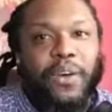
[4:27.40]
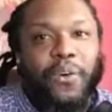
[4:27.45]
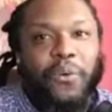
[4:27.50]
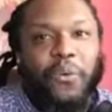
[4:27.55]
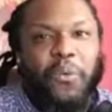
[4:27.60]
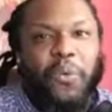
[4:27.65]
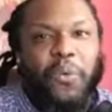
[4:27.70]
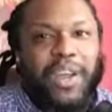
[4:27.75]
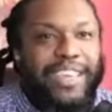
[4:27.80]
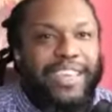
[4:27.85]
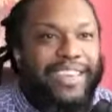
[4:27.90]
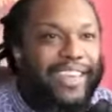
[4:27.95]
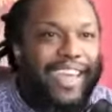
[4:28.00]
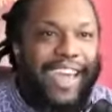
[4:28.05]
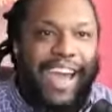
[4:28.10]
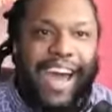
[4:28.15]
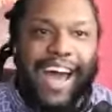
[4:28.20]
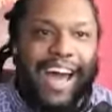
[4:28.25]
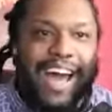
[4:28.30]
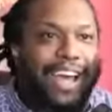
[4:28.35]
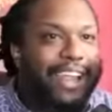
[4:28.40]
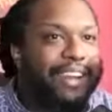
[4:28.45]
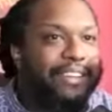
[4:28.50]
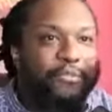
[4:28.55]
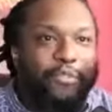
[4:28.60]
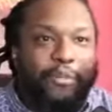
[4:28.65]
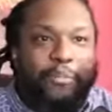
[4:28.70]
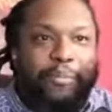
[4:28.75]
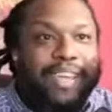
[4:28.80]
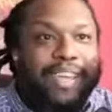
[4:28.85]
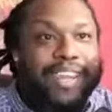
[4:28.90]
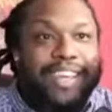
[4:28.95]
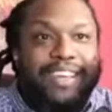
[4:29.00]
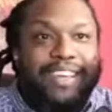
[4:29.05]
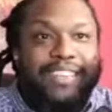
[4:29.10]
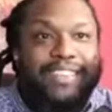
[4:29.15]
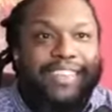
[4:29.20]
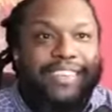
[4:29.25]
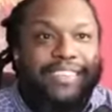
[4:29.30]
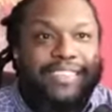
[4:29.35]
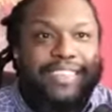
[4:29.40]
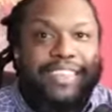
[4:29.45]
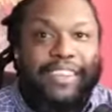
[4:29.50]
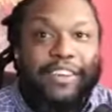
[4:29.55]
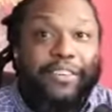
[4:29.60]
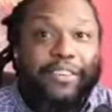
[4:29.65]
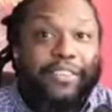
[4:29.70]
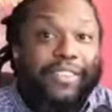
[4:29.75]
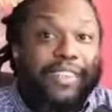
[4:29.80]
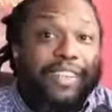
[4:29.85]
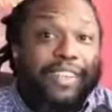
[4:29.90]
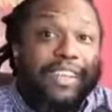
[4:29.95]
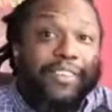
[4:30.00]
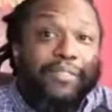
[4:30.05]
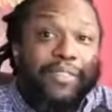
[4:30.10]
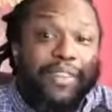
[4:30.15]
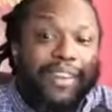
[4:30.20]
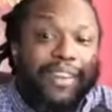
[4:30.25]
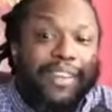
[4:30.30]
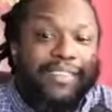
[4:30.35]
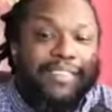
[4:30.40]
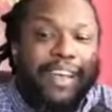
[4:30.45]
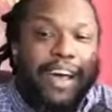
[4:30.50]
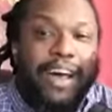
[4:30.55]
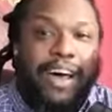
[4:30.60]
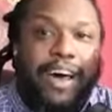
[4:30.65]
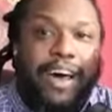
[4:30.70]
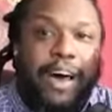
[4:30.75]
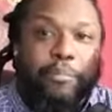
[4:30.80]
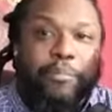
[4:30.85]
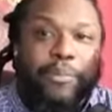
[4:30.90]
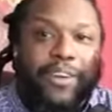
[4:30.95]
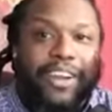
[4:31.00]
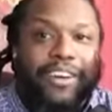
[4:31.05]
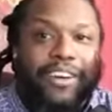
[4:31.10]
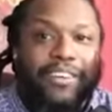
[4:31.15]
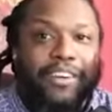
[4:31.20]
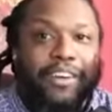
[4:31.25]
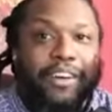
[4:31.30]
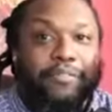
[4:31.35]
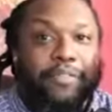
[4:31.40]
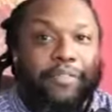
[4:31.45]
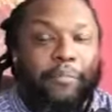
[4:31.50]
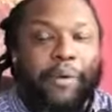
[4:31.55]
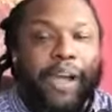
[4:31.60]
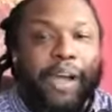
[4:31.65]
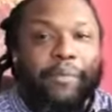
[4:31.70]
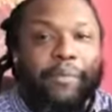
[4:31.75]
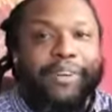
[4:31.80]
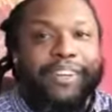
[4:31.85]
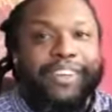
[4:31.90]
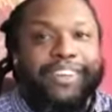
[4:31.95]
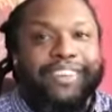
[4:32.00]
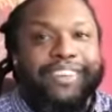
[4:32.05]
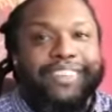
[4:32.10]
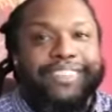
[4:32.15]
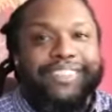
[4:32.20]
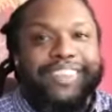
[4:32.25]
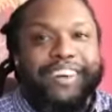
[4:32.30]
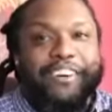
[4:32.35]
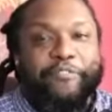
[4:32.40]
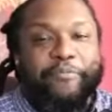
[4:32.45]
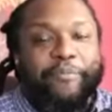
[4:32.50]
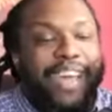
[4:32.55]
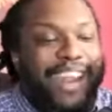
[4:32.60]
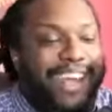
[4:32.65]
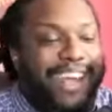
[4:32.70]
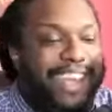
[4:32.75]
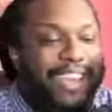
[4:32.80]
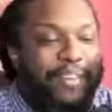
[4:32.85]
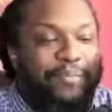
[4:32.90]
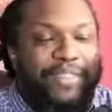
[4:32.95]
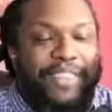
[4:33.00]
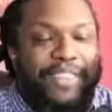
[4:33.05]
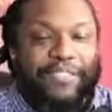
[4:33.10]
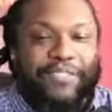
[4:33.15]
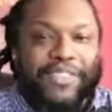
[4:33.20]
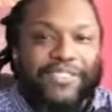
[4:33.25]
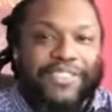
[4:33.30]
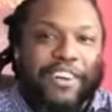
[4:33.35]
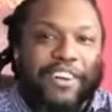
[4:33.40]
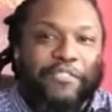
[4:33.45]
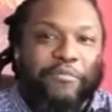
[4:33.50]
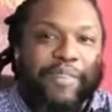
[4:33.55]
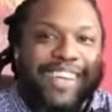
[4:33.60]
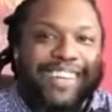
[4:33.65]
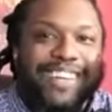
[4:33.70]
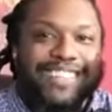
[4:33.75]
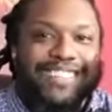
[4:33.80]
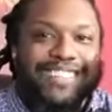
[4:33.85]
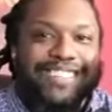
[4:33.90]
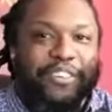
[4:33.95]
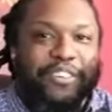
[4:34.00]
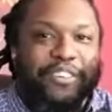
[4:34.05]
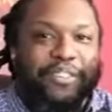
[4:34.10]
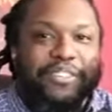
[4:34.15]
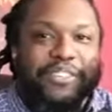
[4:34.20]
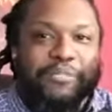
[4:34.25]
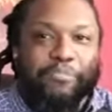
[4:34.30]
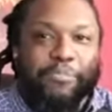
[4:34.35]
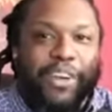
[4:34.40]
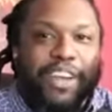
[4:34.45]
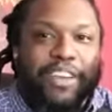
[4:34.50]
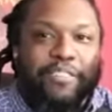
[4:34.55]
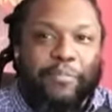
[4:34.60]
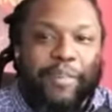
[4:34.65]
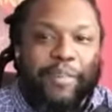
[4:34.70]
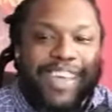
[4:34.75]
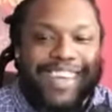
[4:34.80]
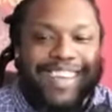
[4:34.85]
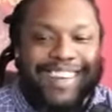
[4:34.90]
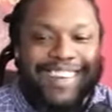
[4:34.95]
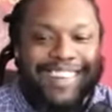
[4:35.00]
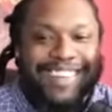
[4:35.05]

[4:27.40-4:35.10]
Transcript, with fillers: what do you got from any of these deals? And even as an operator of the property yourself, man, I can't believe you self manage yours. Brave man.